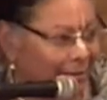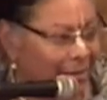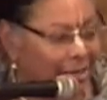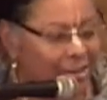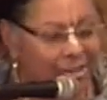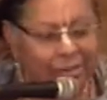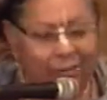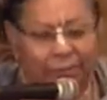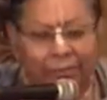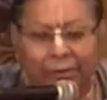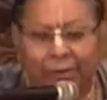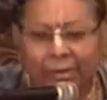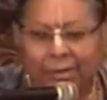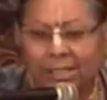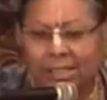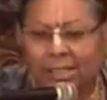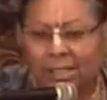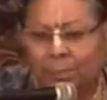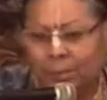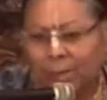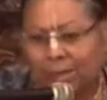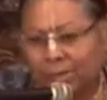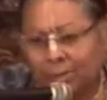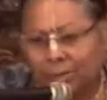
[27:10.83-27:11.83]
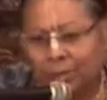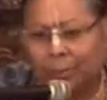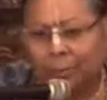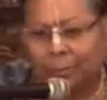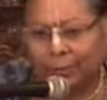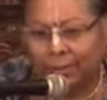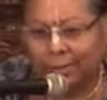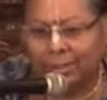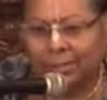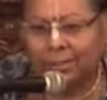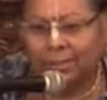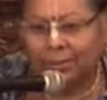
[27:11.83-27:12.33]
She's a very special
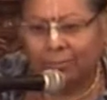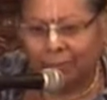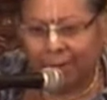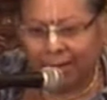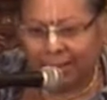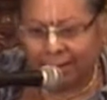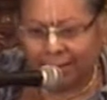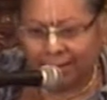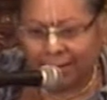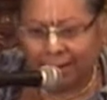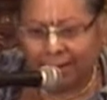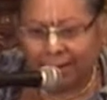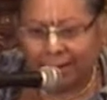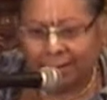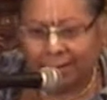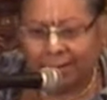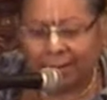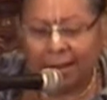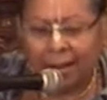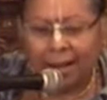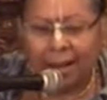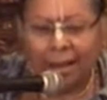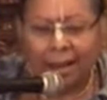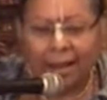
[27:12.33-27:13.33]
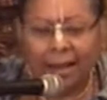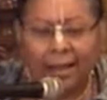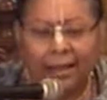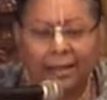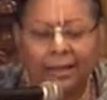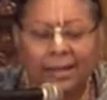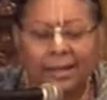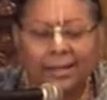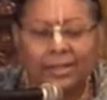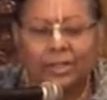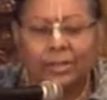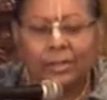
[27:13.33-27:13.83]
person in one sense.
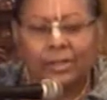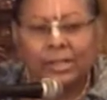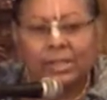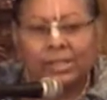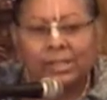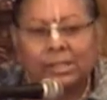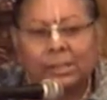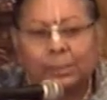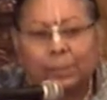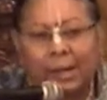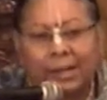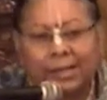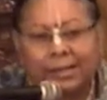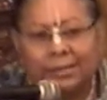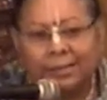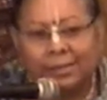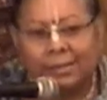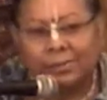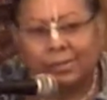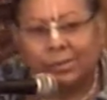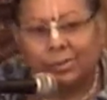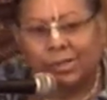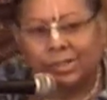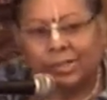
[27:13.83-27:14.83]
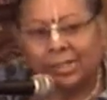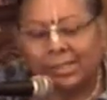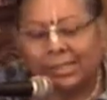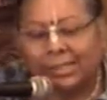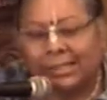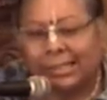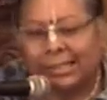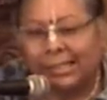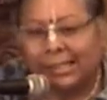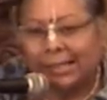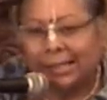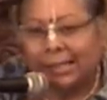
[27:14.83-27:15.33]
And as Krishna's pastimes,
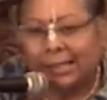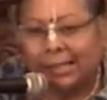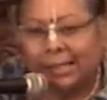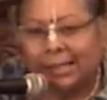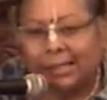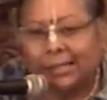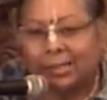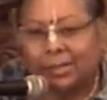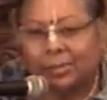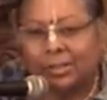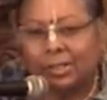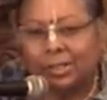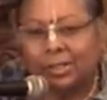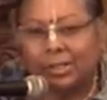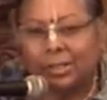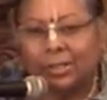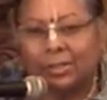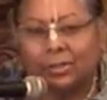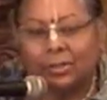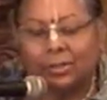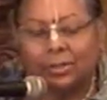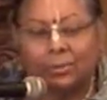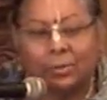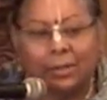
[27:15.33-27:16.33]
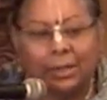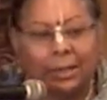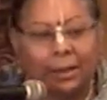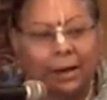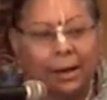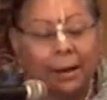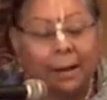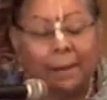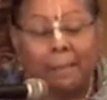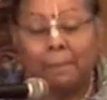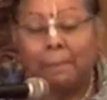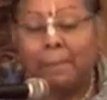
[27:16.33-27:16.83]
Krishna's leelas, Krishna is doing
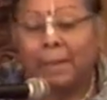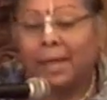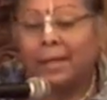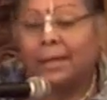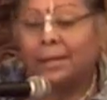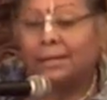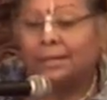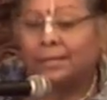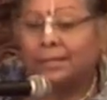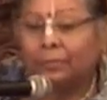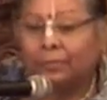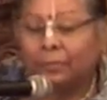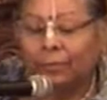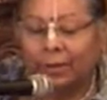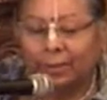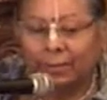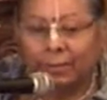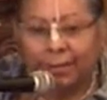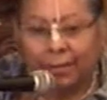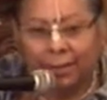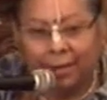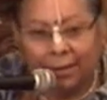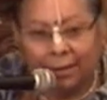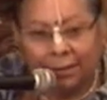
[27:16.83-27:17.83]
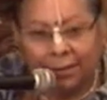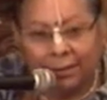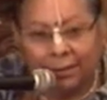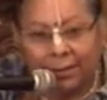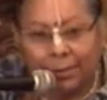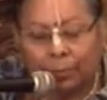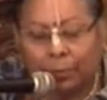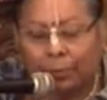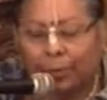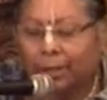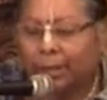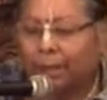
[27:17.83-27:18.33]
many different things,
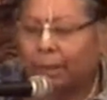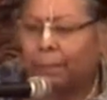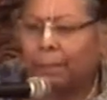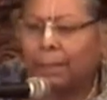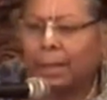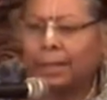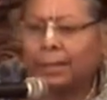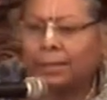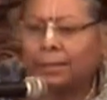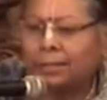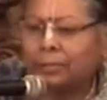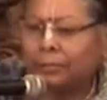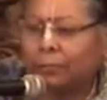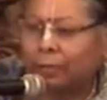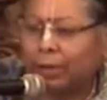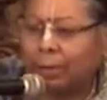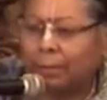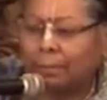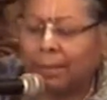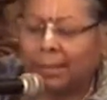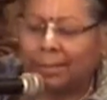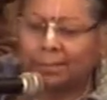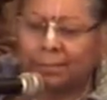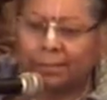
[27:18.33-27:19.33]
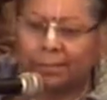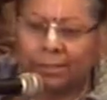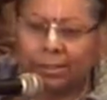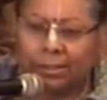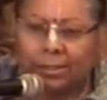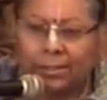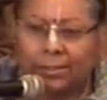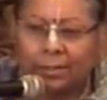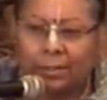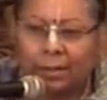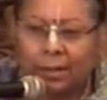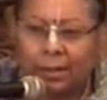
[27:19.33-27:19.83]
bringing many different
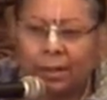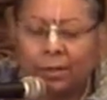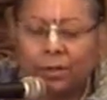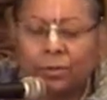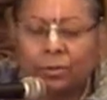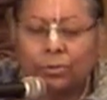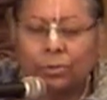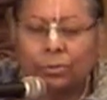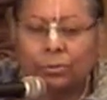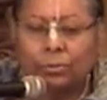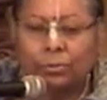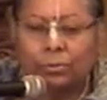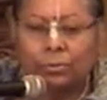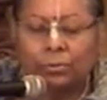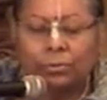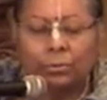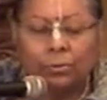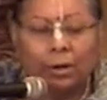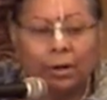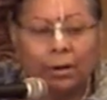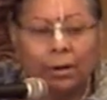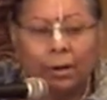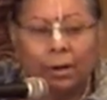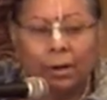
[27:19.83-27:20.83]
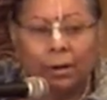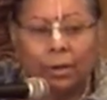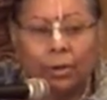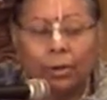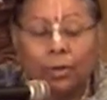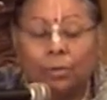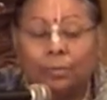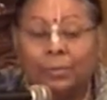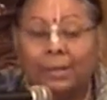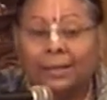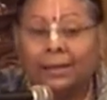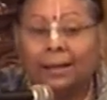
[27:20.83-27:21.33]
messages to
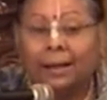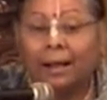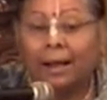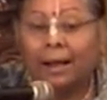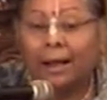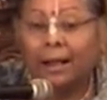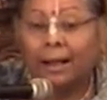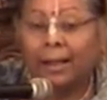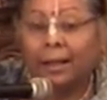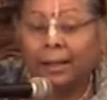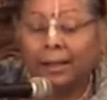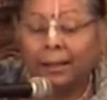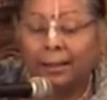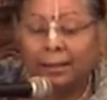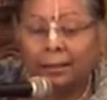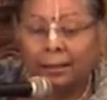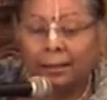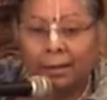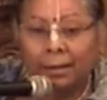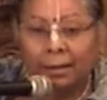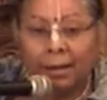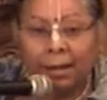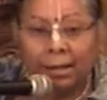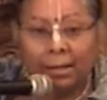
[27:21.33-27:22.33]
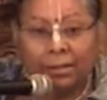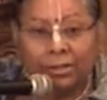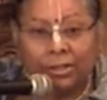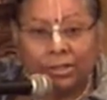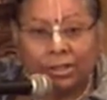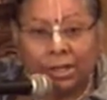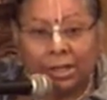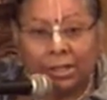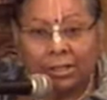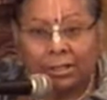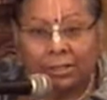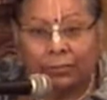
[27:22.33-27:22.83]
humankind, not
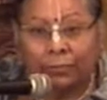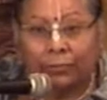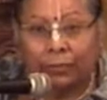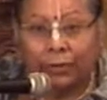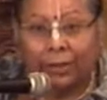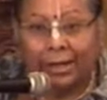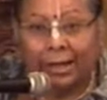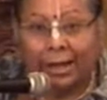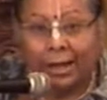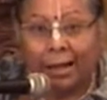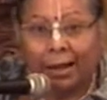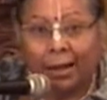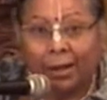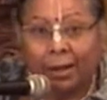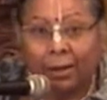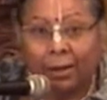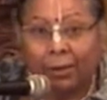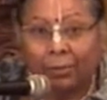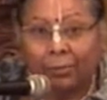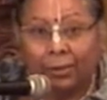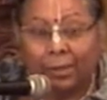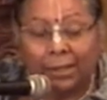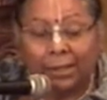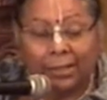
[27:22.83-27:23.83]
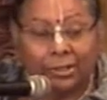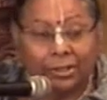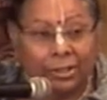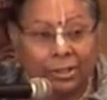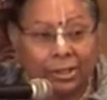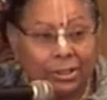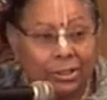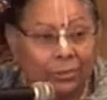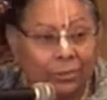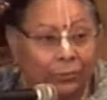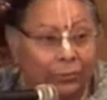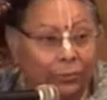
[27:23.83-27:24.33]
just for now, not
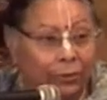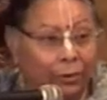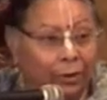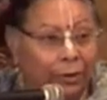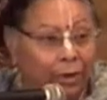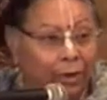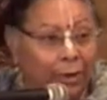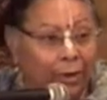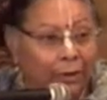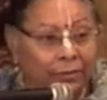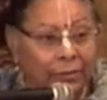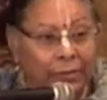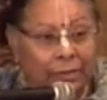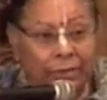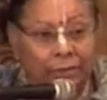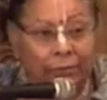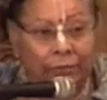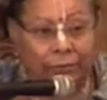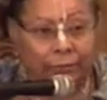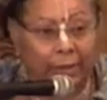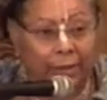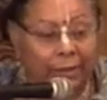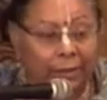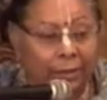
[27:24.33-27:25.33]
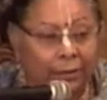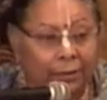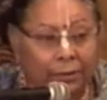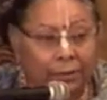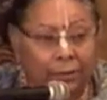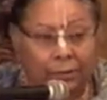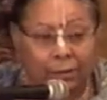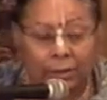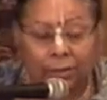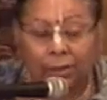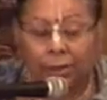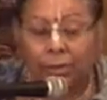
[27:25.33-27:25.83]
just for the
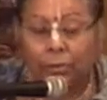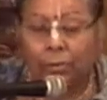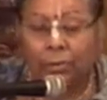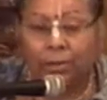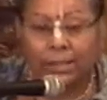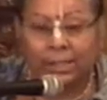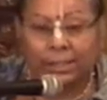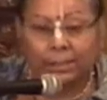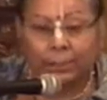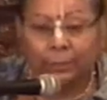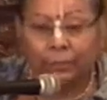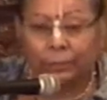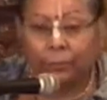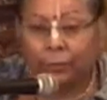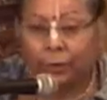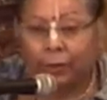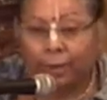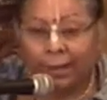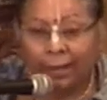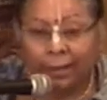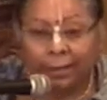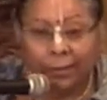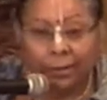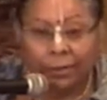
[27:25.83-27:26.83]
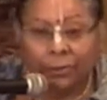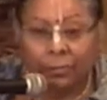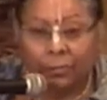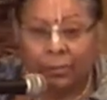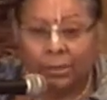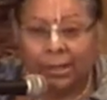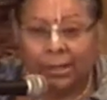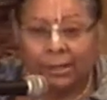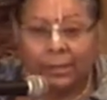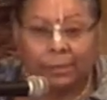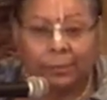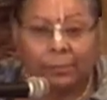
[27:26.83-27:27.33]
yugas before Kali
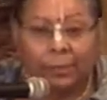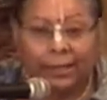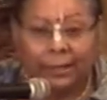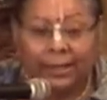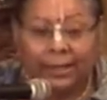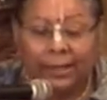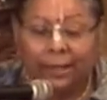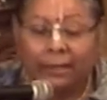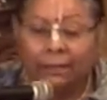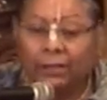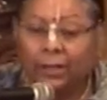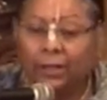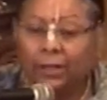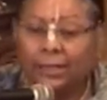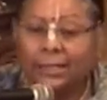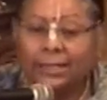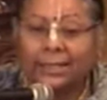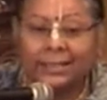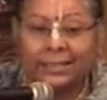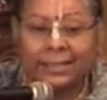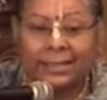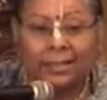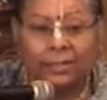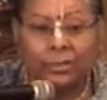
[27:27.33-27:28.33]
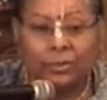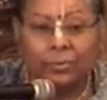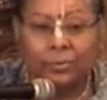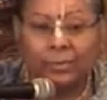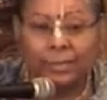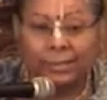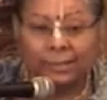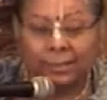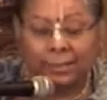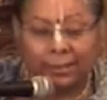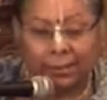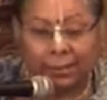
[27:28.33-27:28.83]
Yugas, but even
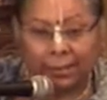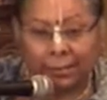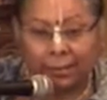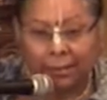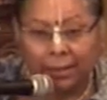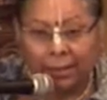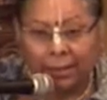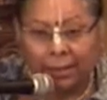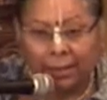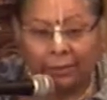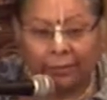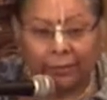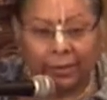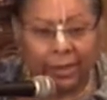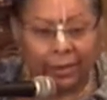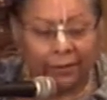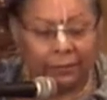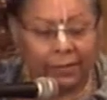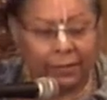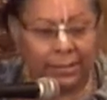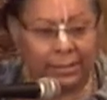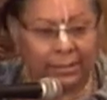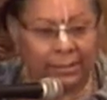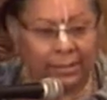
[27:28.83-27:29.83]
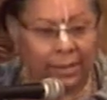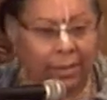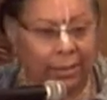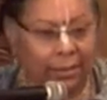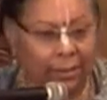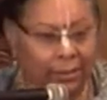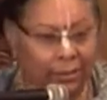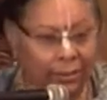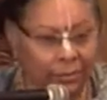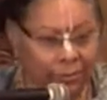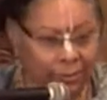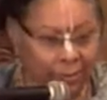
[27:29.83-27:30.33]
continuously, even after this
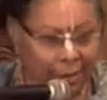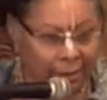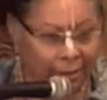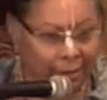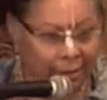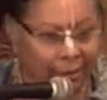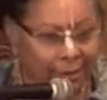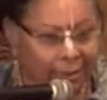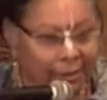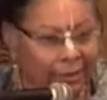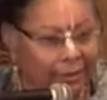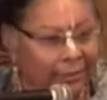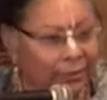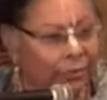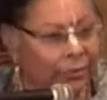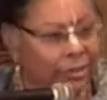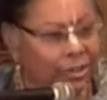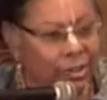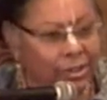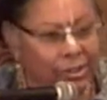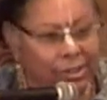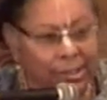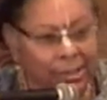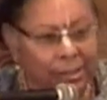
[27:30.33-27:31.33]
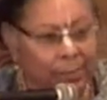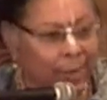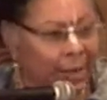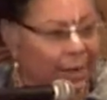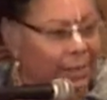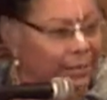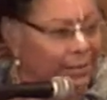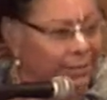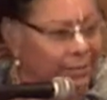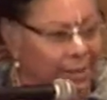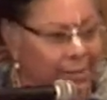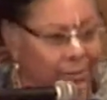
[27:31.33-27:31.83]
Kali Yuga, Krishna's
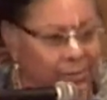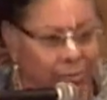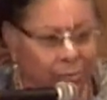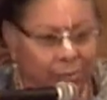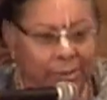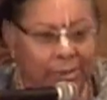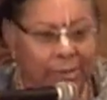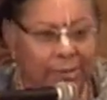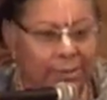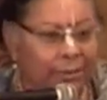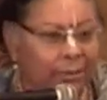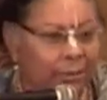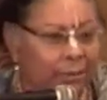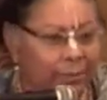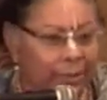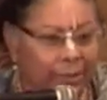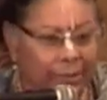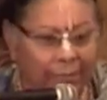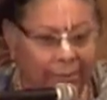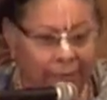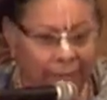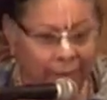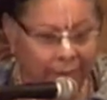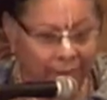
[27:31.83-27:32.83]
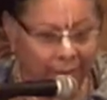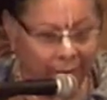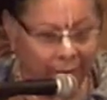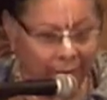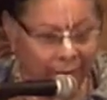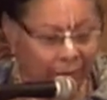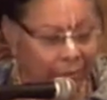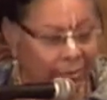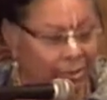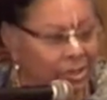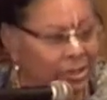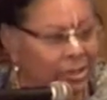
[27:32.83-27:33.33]
pastimes will still be there.
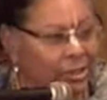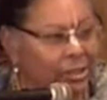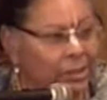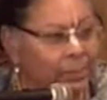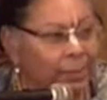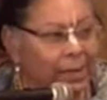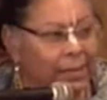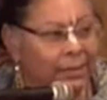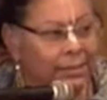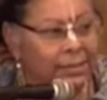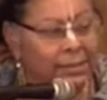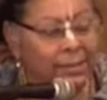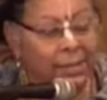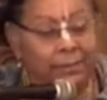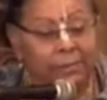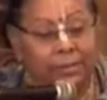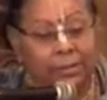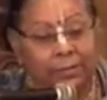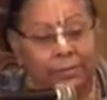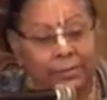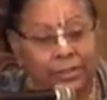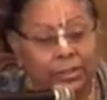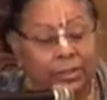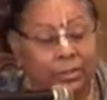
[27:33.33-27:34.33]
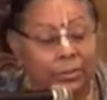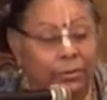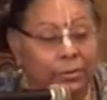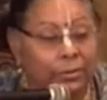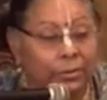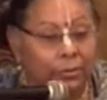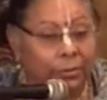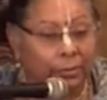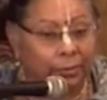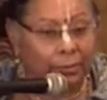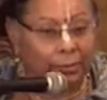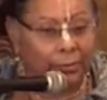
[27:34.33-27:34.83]
Krishna's pastimes are
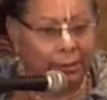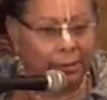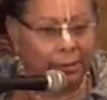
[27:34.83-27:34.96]
eternal.